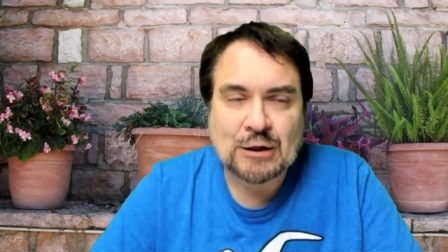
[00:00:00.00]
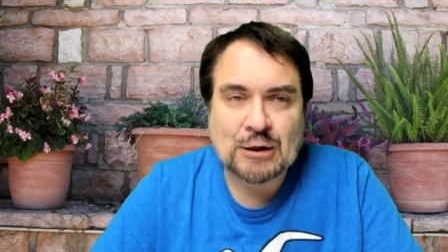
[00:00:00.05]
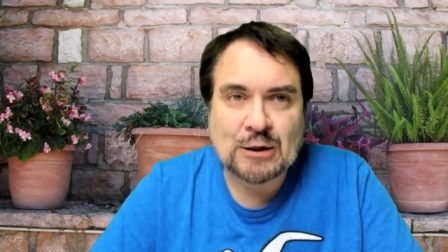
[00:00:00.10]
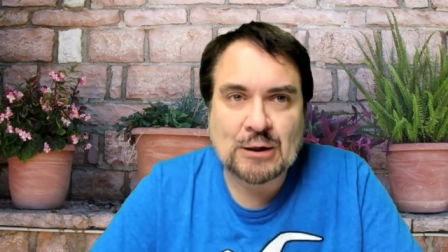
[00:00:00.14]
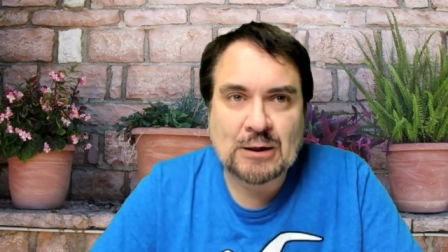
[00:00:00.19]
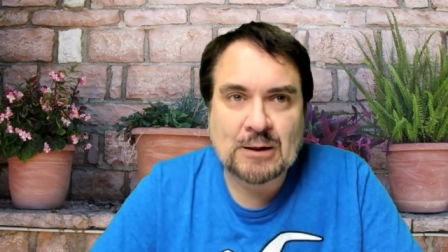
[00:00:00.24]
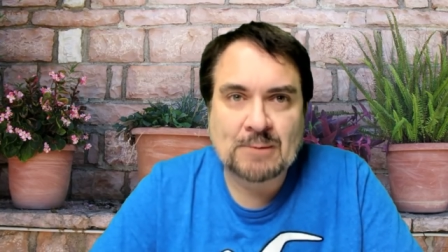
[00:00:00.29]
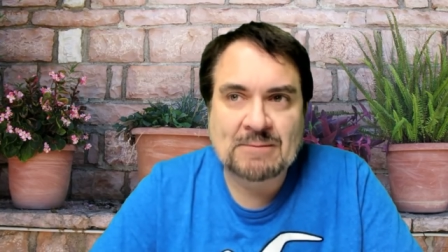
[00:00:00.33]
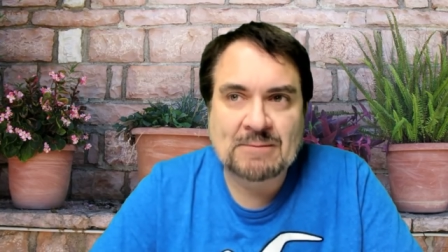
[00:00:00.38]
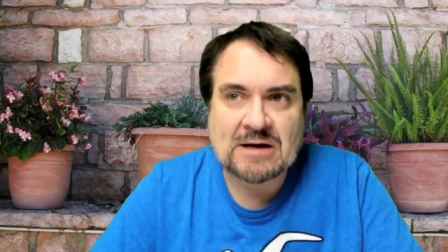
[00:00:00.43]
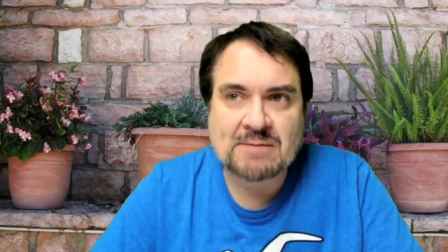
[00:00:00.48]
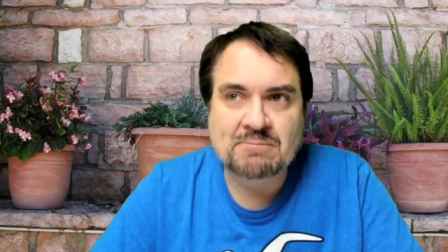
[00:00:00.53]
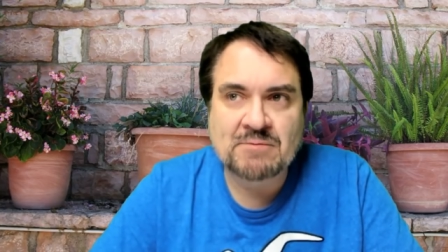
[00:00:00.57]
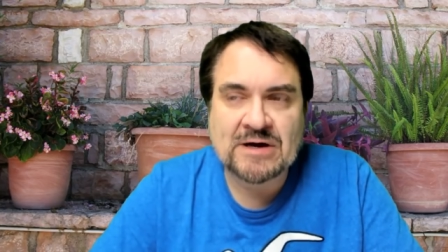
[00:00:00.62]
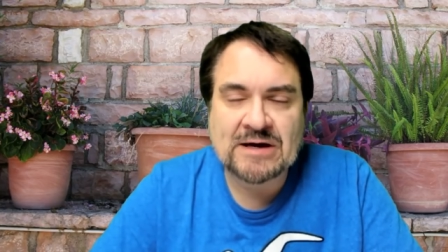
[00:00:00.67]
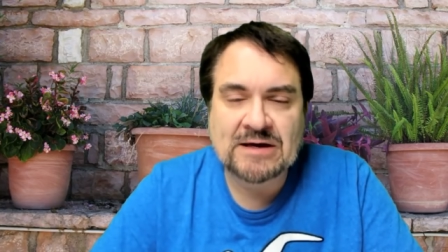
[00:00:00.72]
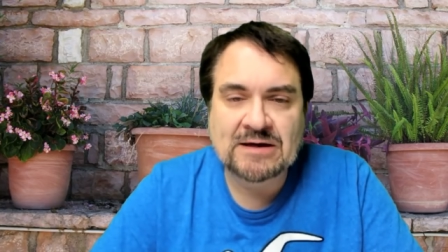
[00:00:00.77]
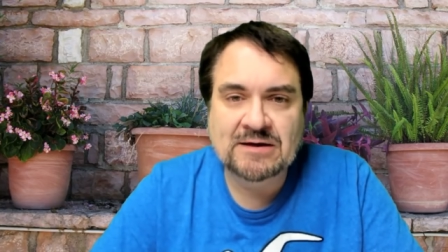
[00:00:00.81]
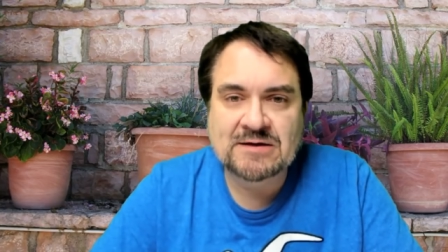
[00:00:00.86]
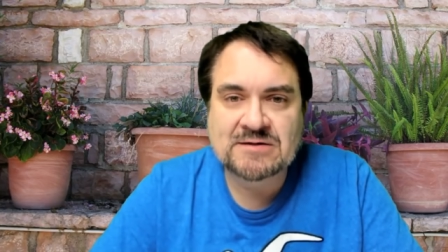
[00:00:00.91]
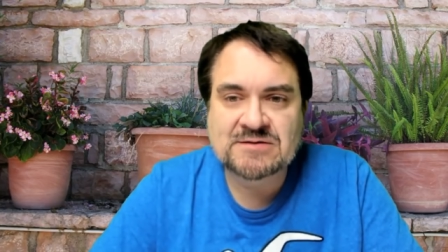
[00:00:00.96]
Um, I
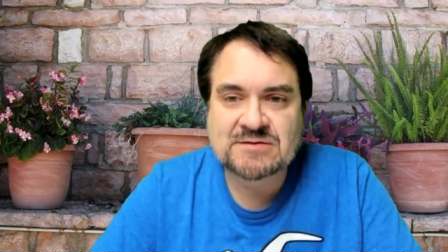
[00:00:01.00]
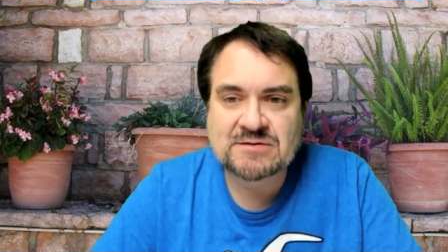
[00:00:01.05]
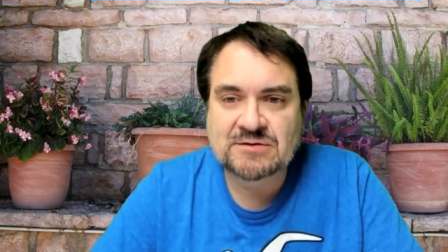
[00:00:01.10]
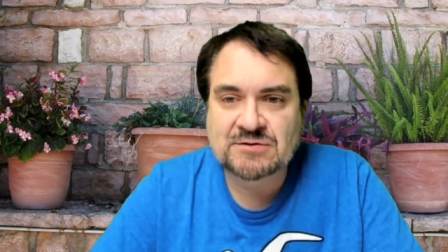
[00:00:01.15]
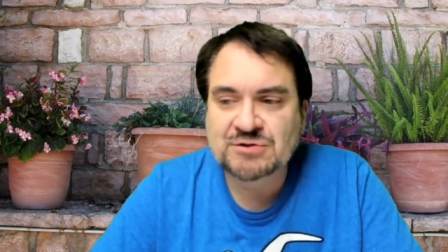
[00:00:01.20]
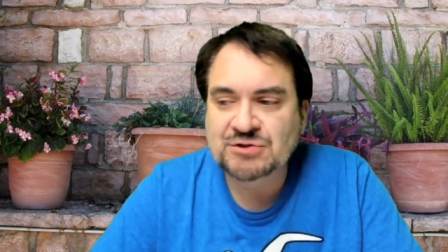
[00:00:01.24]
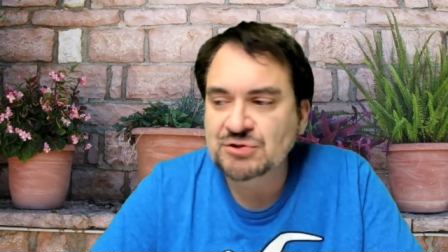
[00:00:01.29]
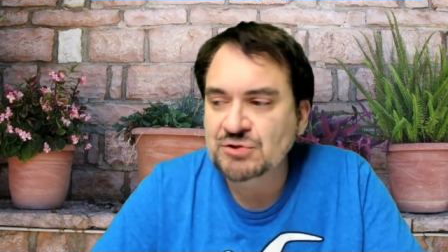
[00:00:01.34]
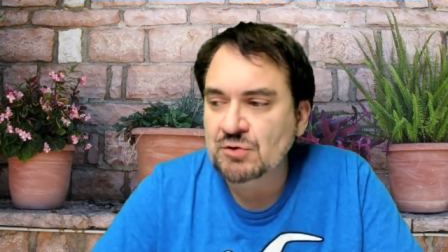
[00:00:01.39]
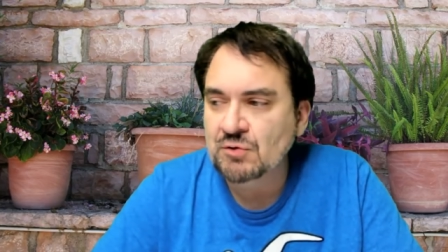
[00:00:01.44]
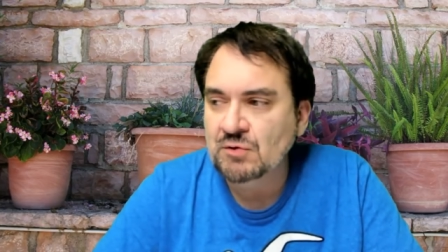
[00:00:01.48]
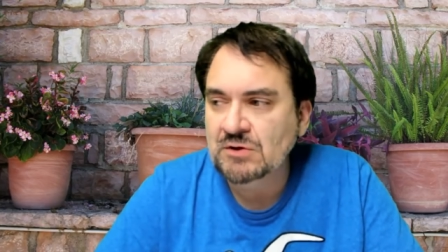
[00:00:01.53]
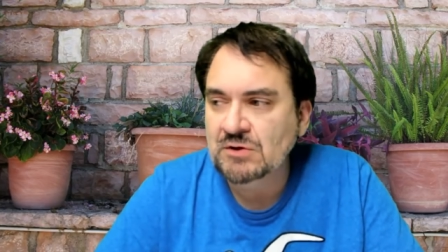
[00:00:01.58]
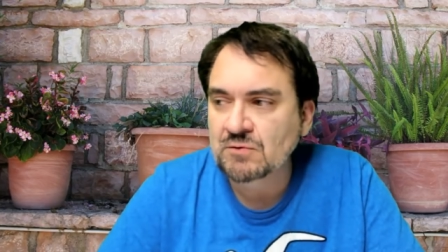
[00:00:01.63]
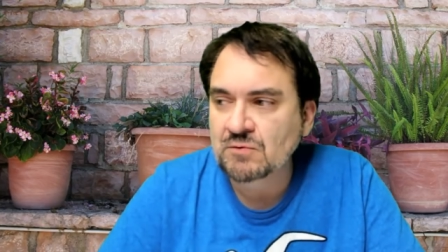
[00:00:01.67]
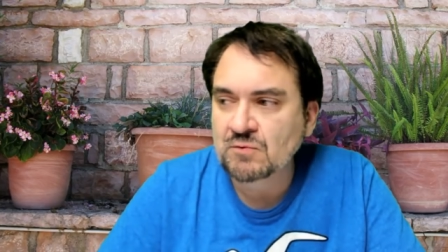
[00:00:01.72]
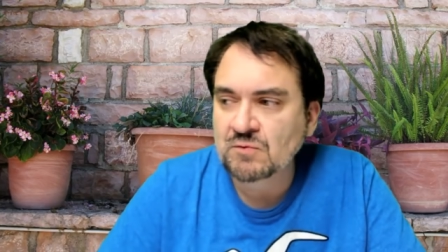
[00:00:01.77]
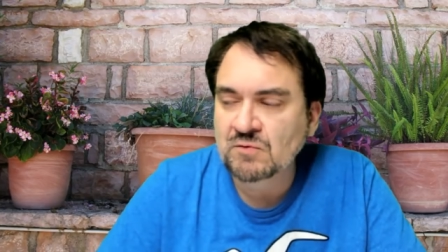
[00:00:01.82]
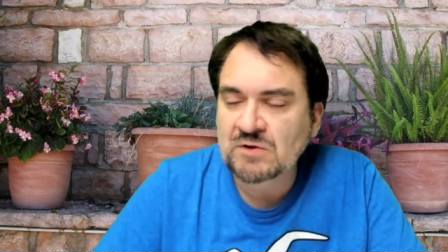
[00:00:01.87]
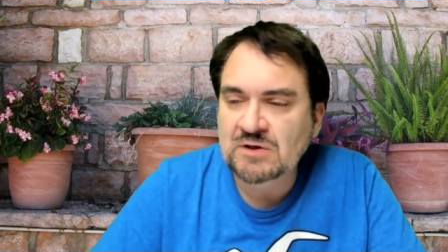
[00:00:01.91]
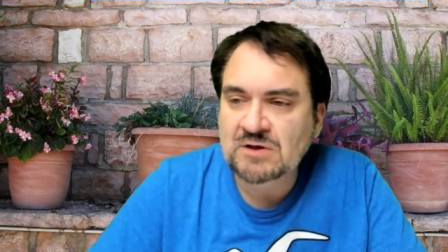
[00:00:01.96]
might get to show
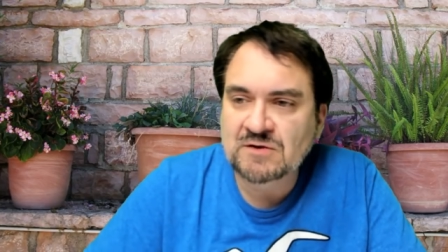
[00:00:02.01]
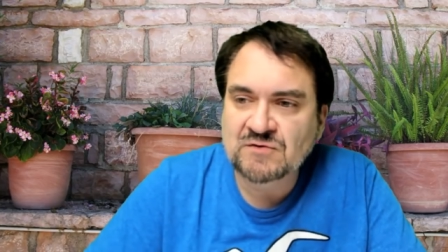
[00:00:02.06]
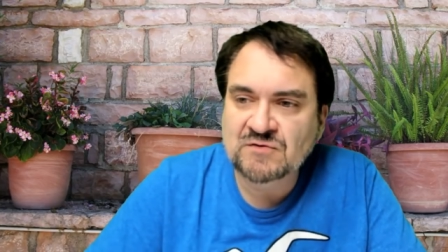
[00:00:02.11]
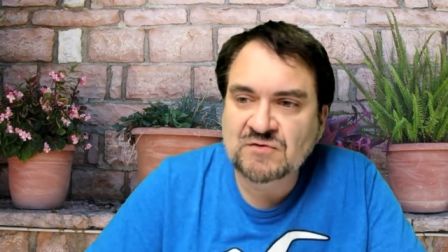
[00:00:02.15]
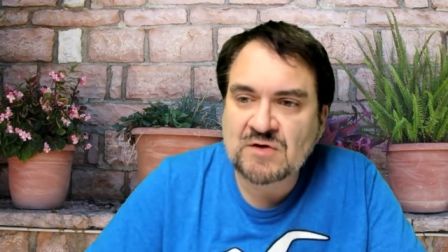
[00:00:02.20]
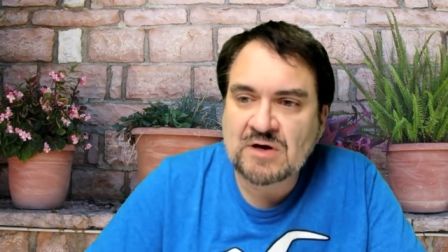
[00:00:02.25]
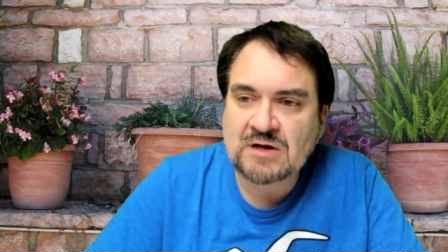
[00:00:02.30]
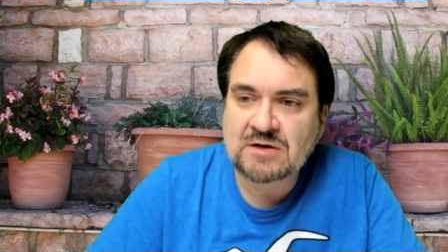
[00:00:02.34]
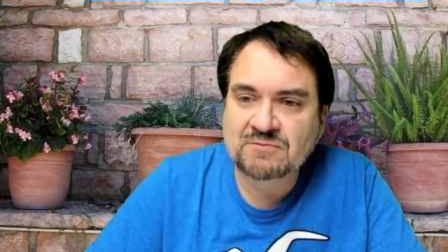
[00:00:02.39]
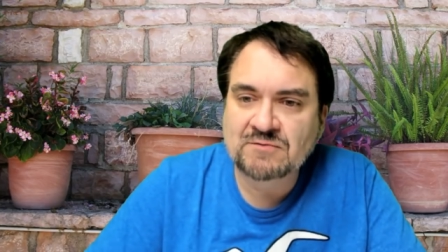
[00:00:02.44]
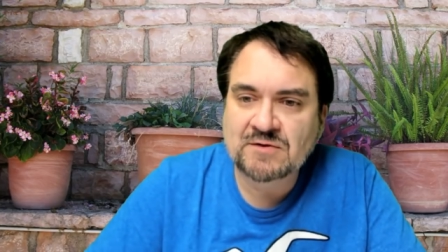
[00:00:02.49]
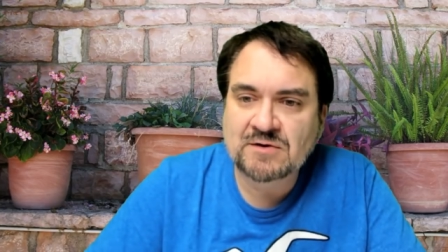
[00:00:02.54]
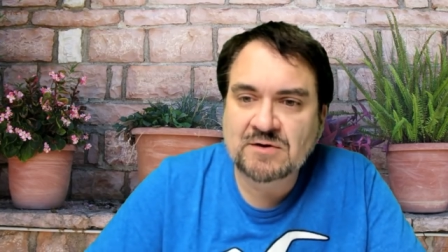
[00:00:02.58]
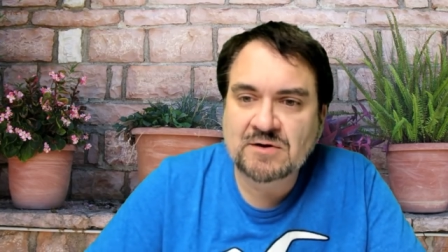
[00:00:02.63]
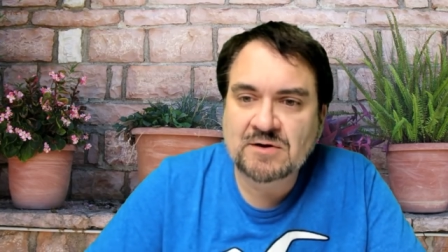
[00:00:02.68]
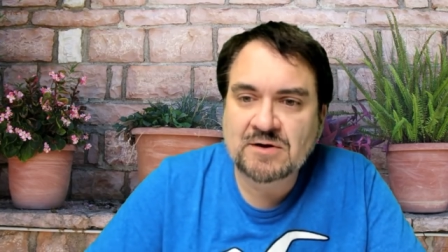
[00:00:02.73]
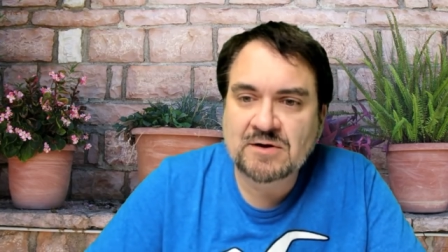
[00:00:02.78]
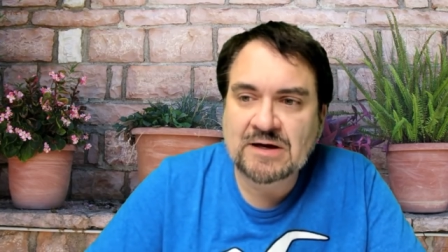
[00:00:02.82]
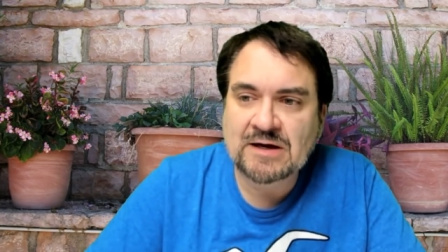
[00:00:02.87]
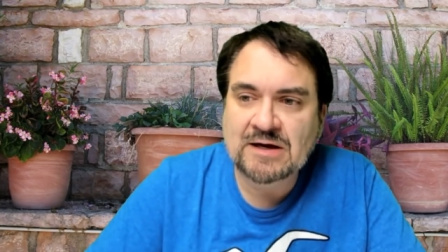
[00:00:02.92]
you the inside of a